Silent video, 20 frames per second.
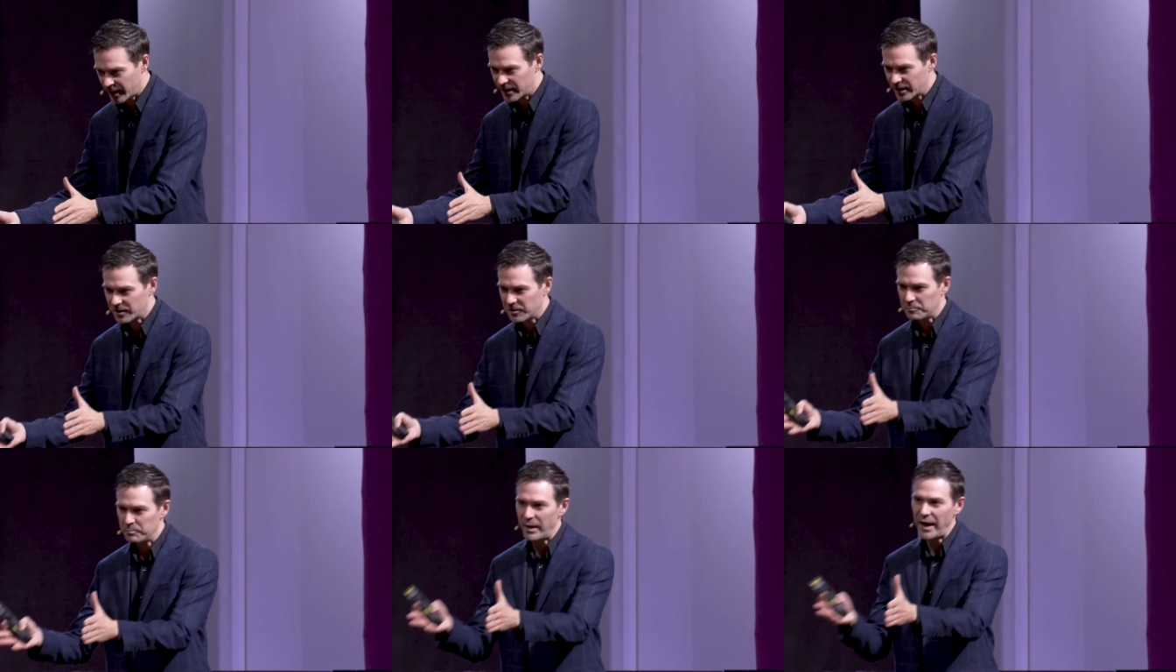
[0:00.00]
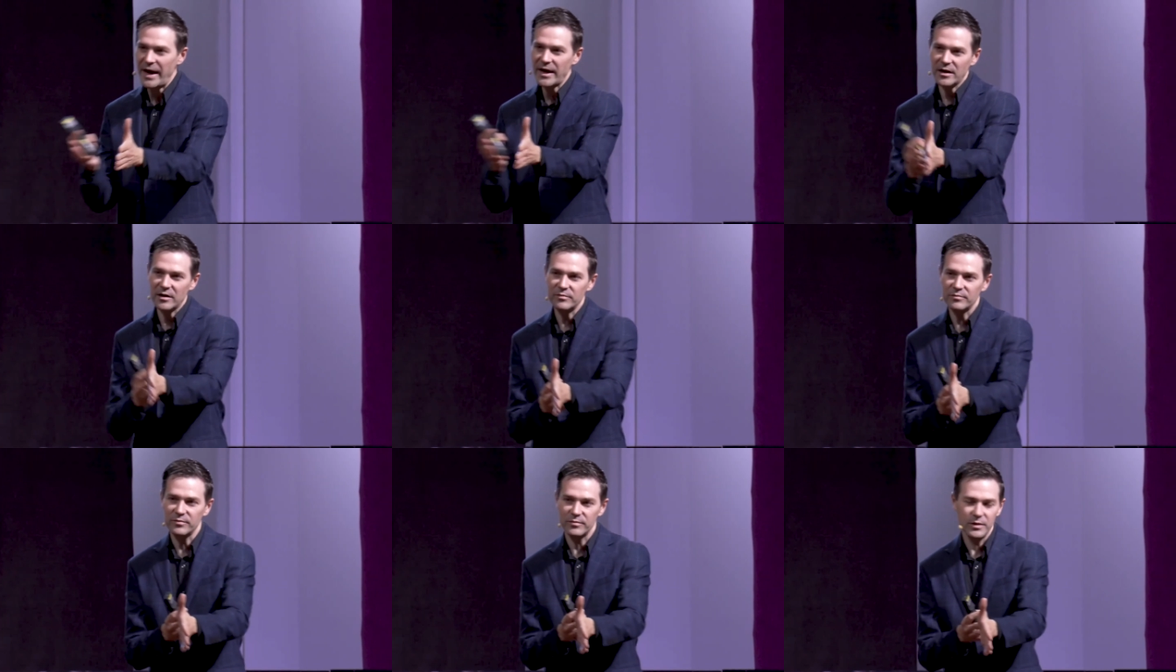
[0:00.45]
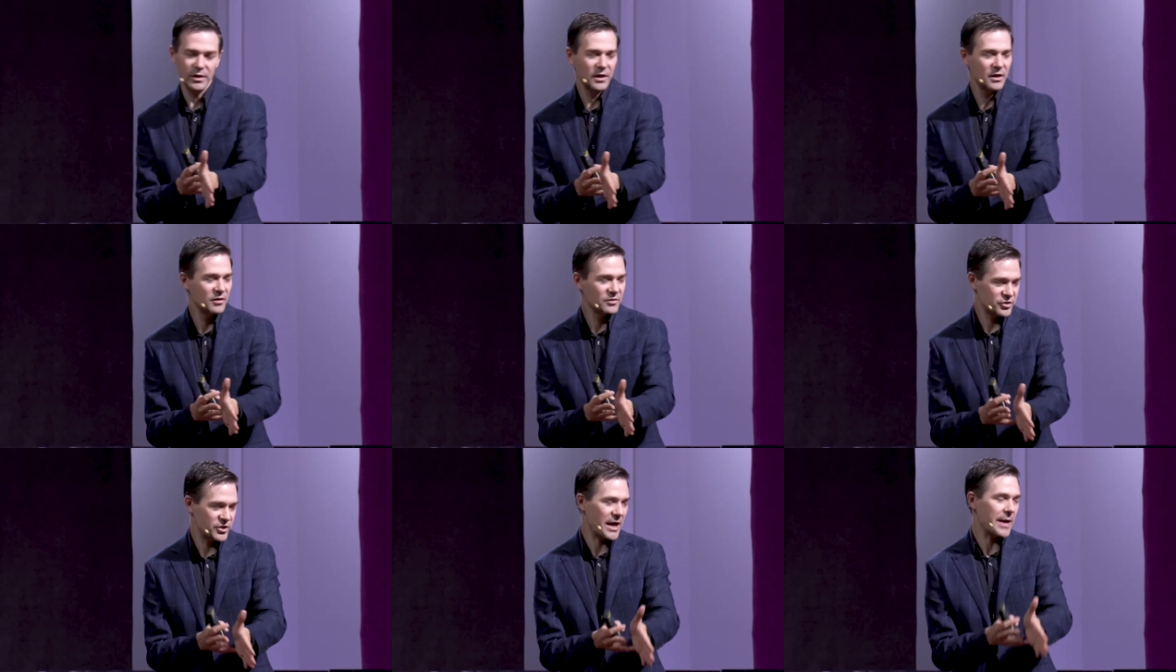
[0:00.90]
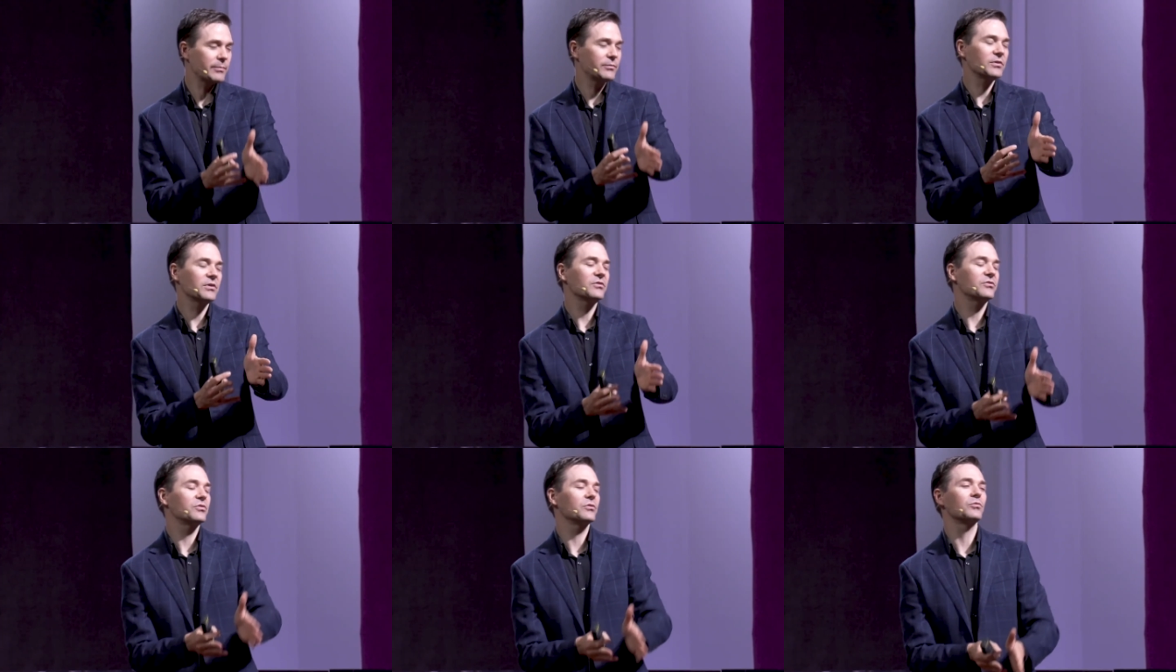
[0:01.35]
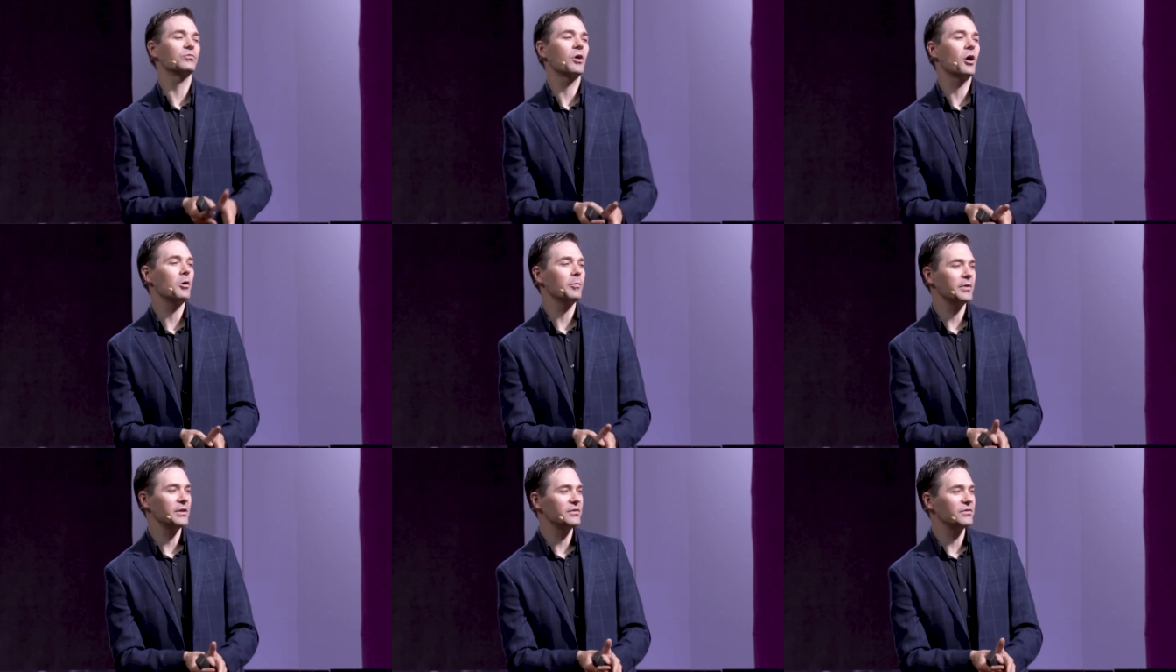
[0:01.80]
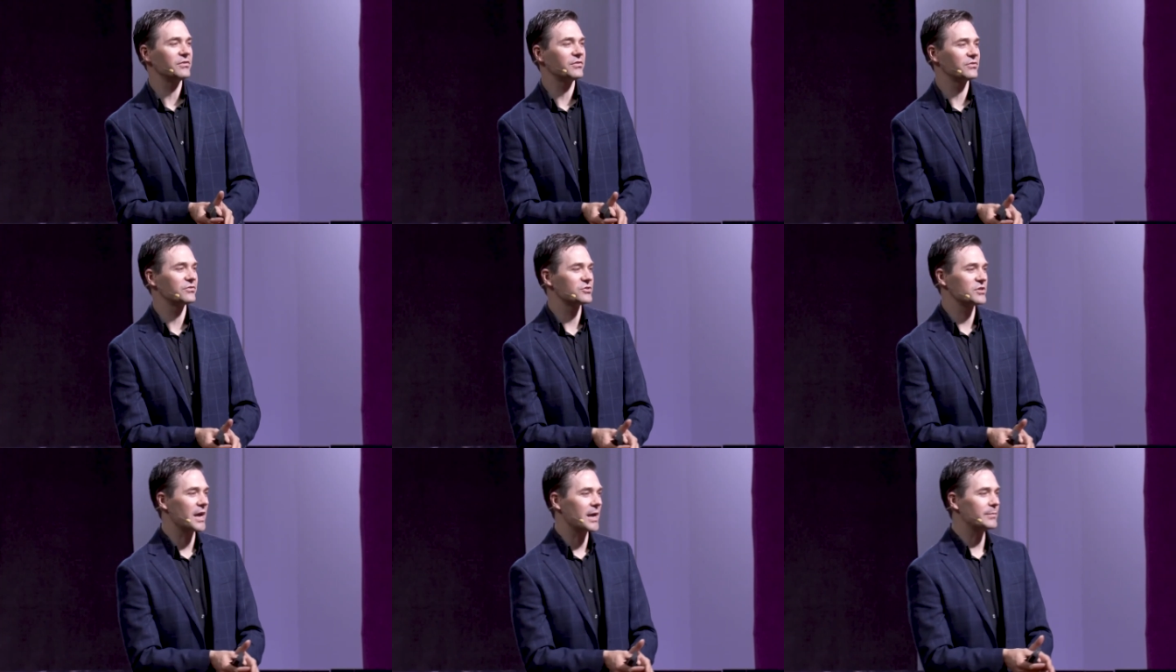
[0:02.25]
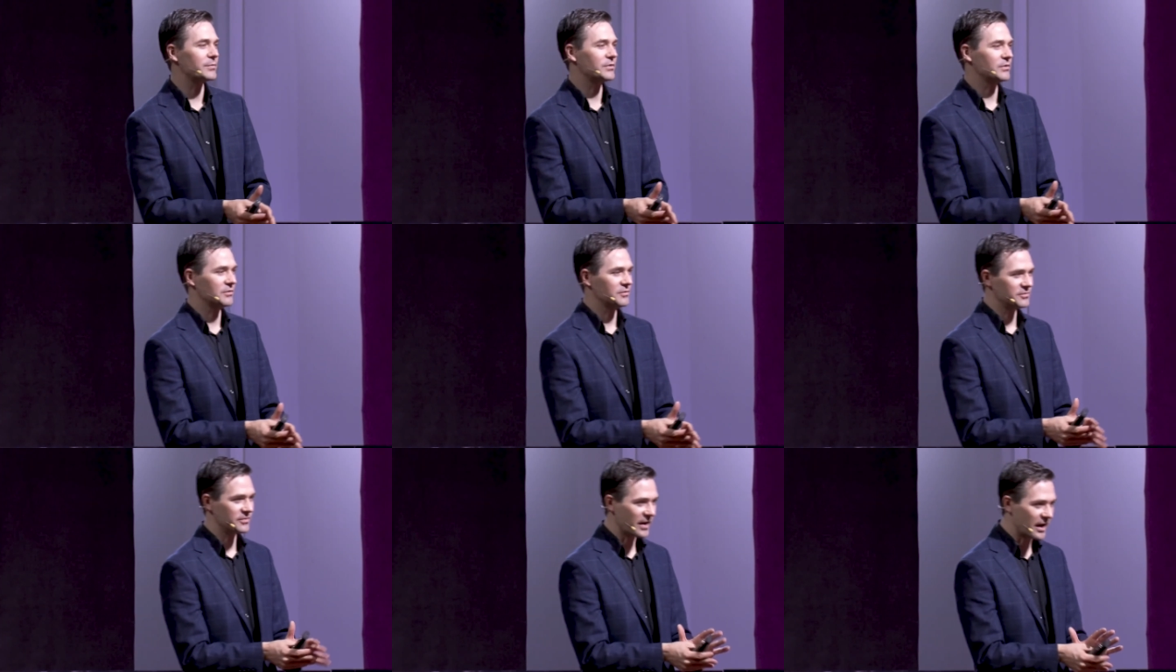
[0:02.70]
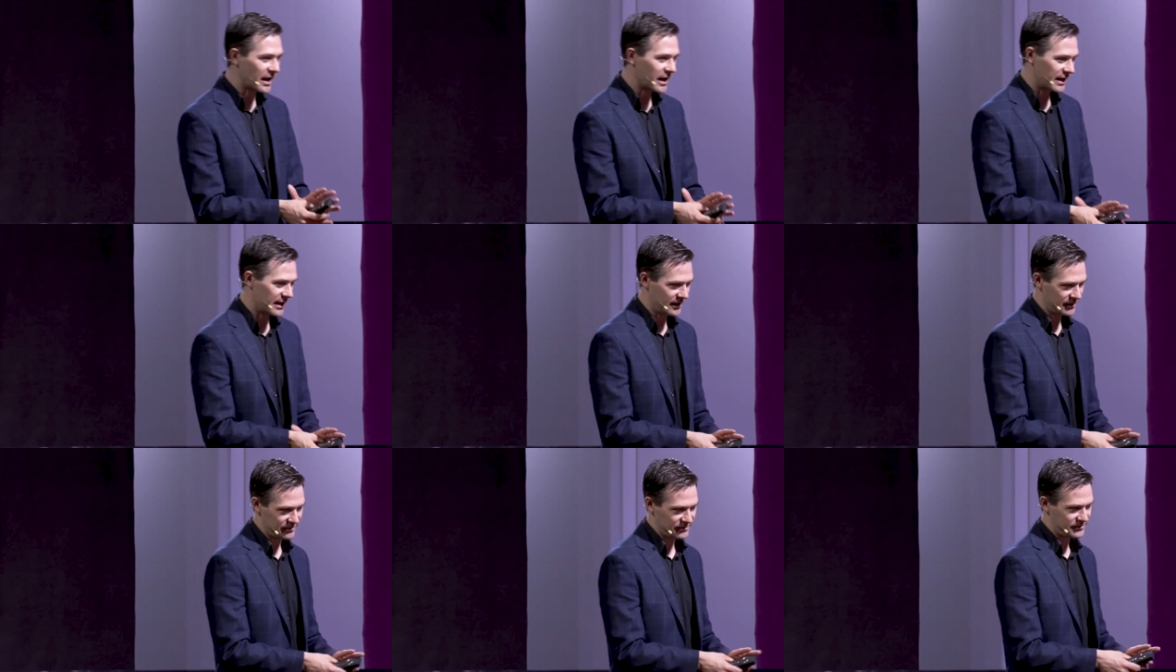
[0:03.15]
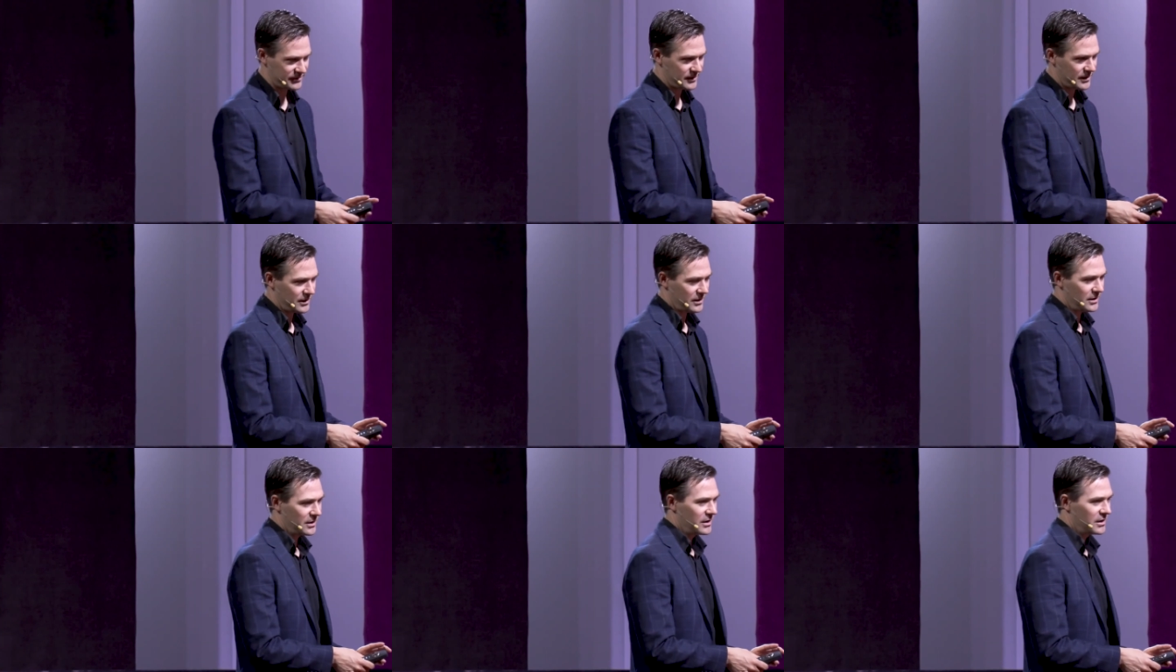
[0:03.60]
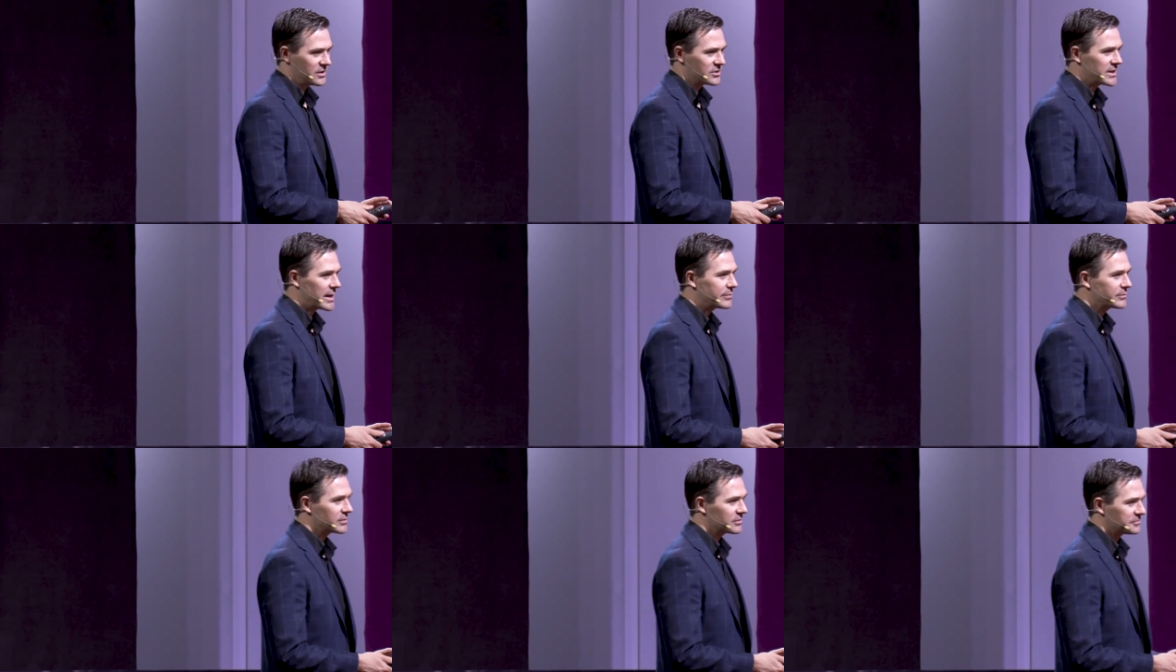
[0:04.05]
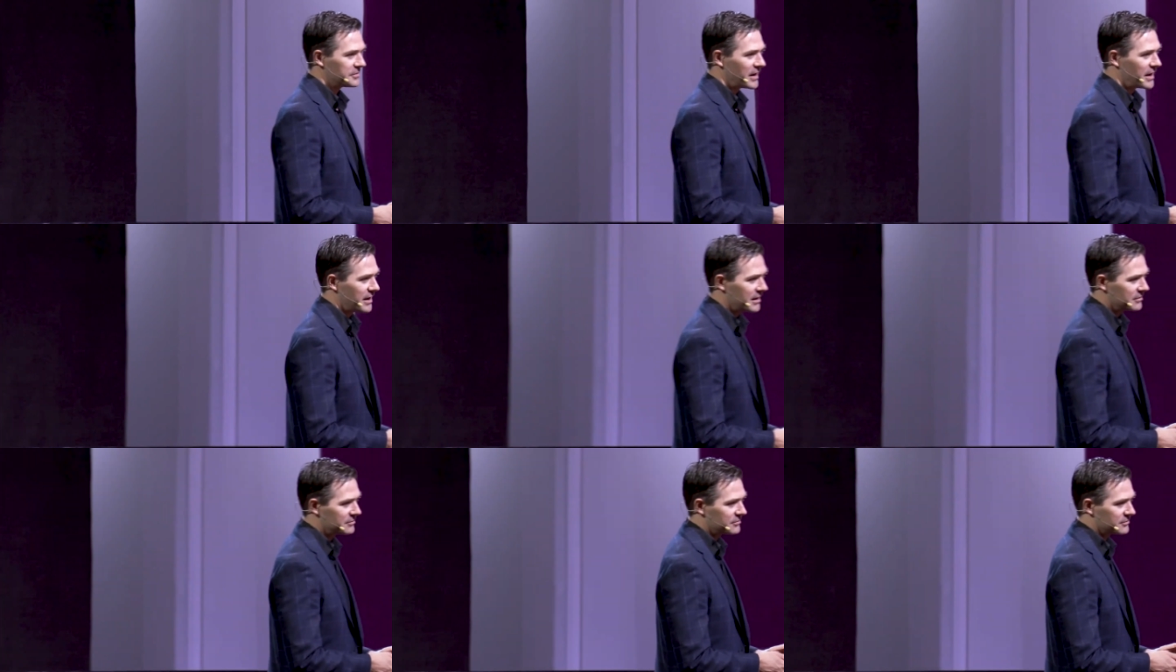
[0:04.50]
to go back a chapter to Romans chapter 5. Chapter 5,